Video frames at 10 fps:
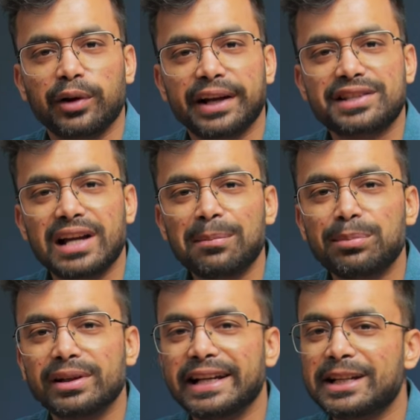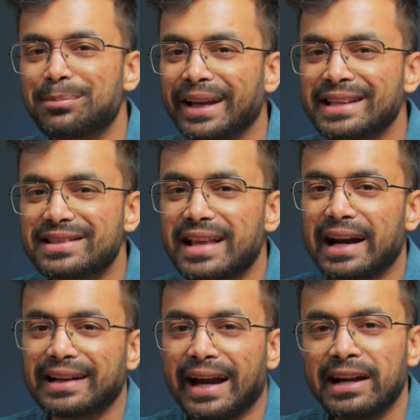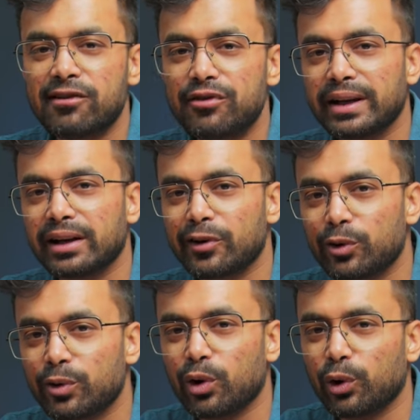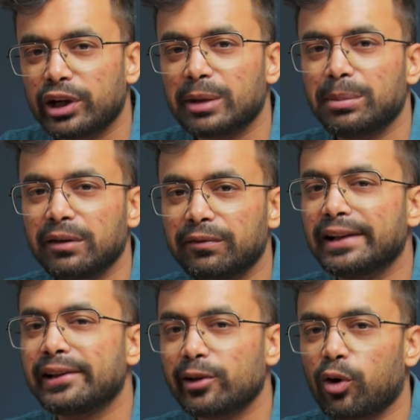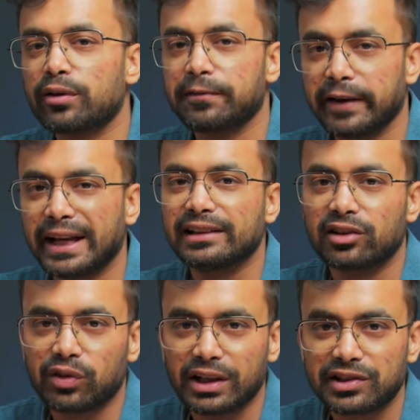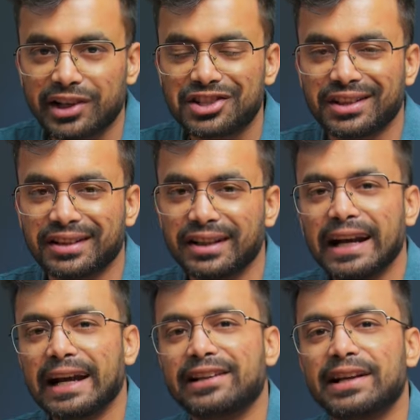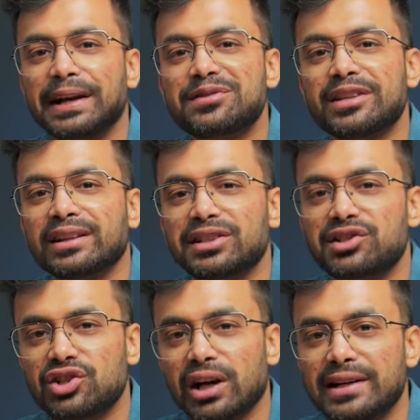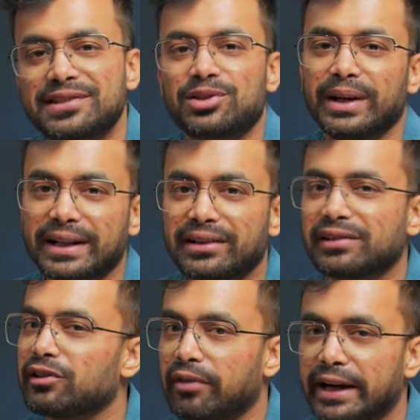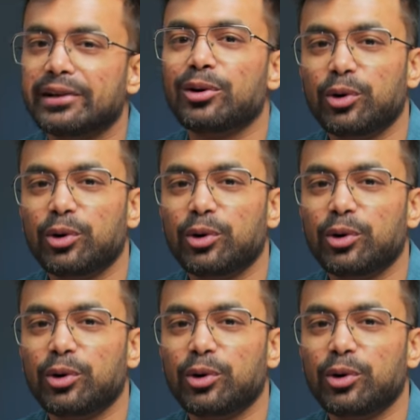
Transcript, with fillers: For example, it means that entering a wrong OTP will not fail the transaction. It gives another chance to enter the right